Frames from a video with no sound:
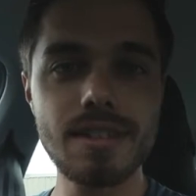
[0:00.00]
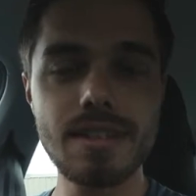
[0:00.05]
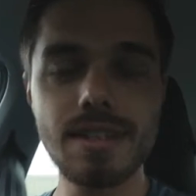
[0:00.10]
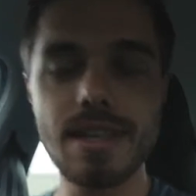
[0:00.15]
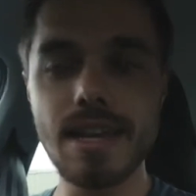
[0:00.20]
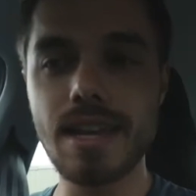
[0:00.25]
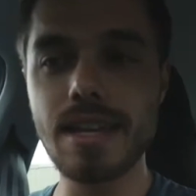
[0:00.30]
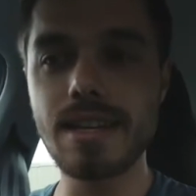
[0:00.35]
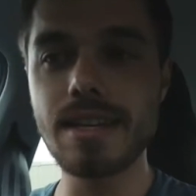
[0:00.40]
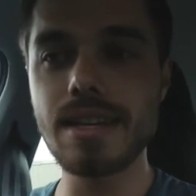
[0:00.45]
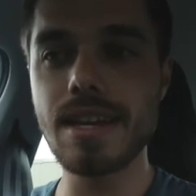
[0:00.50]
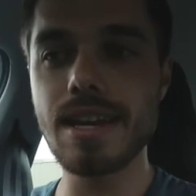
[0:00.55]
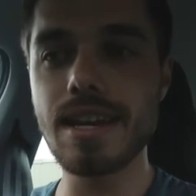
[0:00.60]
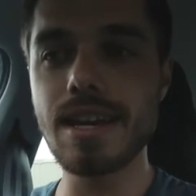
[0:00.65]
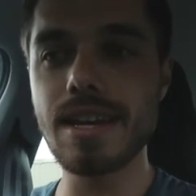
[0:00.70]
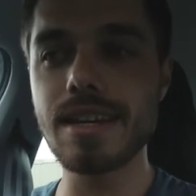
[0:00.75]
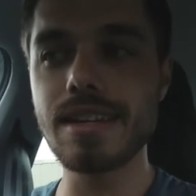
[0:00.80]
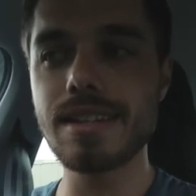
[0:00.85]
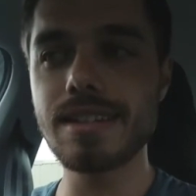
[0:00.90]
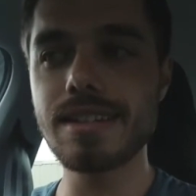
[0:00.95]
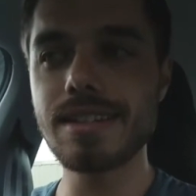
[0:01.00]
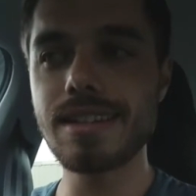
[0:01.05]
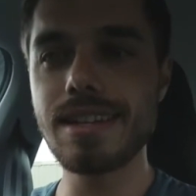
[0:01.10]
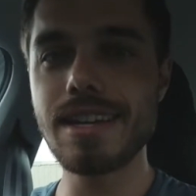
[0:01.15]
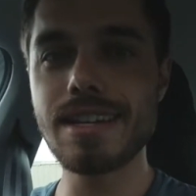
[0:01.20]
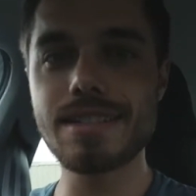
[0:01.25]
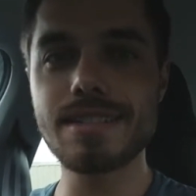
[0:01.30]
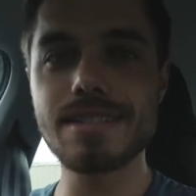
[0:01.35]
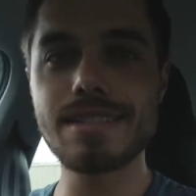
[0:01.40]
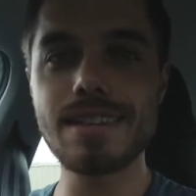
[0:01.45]
and uh,
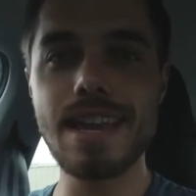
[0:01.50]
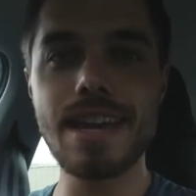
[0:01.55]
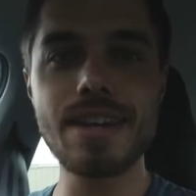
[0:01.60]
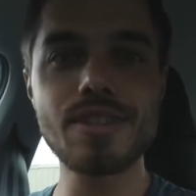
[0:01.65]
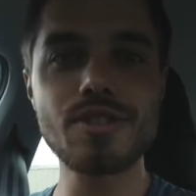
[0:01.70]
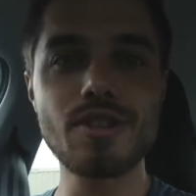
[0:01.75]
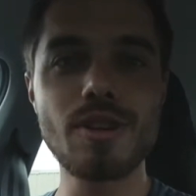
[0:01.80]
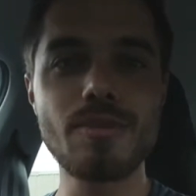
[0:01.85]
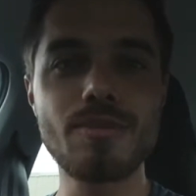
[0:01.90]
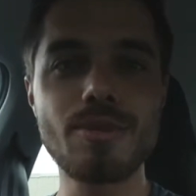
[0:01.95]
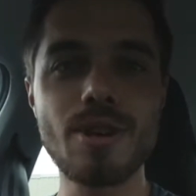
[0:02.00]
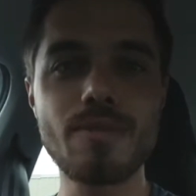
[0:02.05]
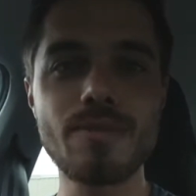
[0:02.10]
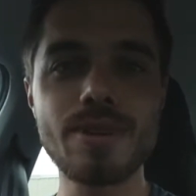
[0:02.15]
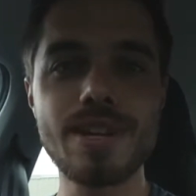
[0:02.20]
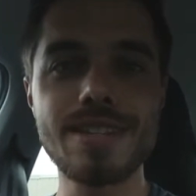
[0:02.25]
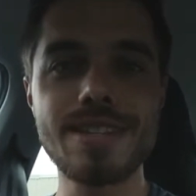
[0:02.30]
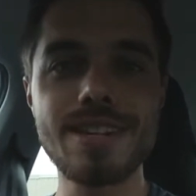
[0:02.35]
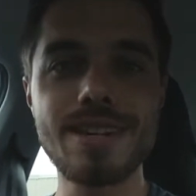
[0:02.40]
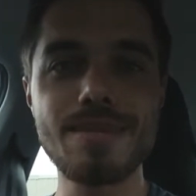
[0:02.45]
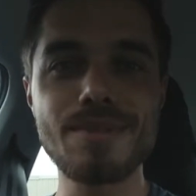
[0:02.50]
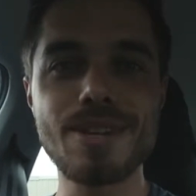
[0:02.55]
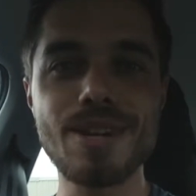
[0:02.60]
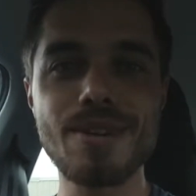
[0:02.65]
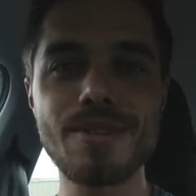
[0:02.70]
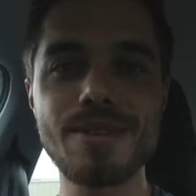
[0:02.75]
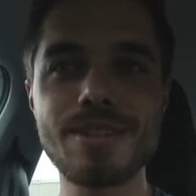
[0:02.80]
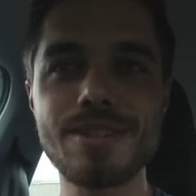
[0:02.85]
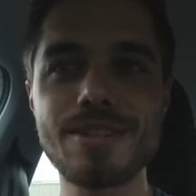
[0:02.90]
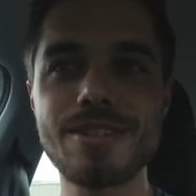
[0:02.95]
it's extra appropriate that I'm
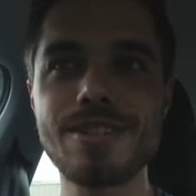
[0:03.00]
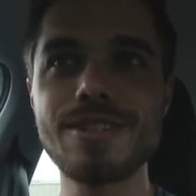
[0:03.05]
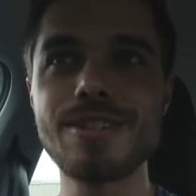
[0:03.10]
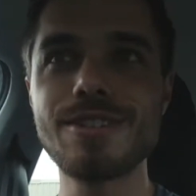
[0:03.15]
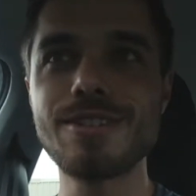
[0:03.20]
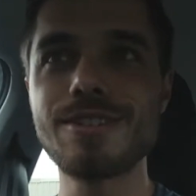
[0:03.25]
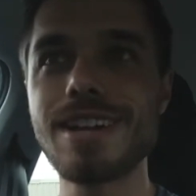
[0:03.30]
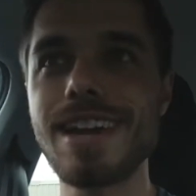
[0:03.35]
going to